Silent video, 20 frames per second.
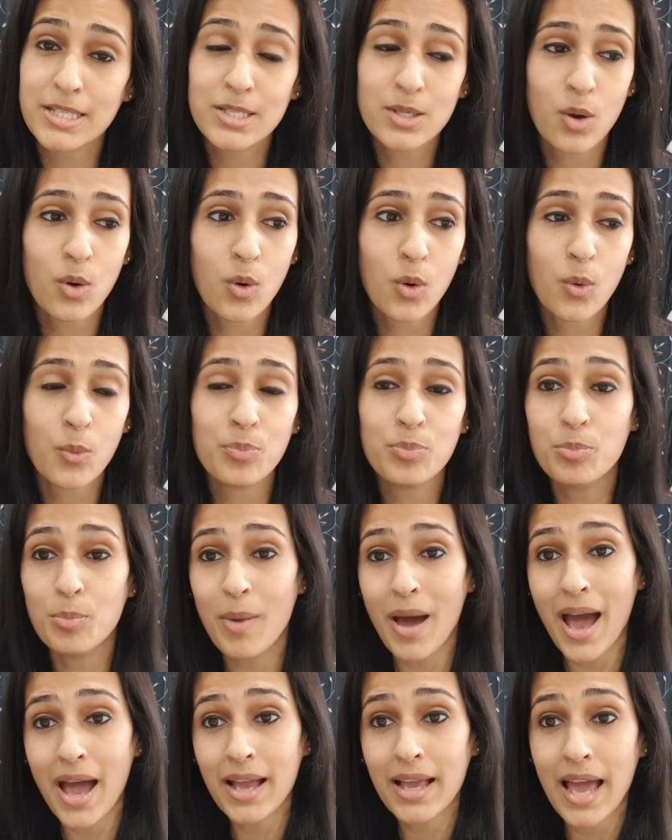
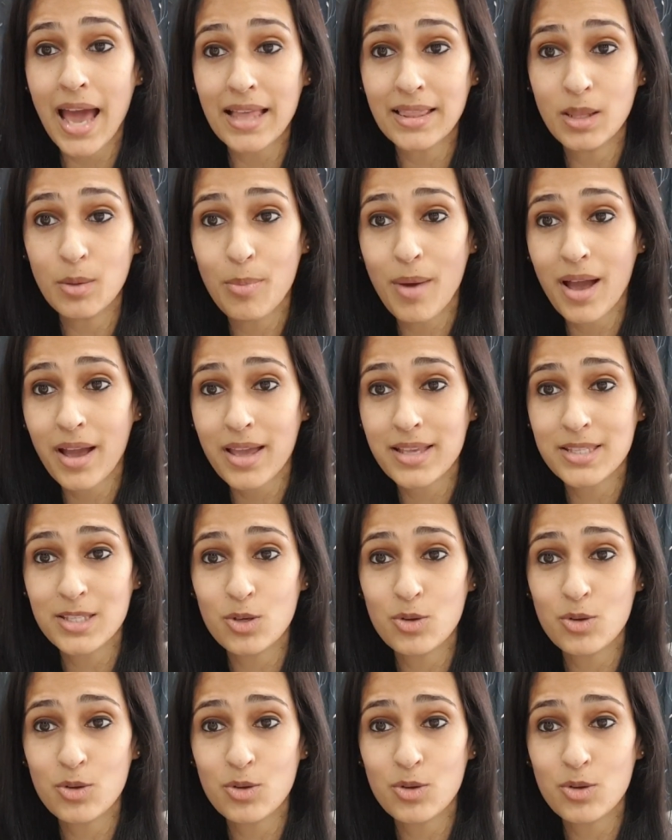So at the back,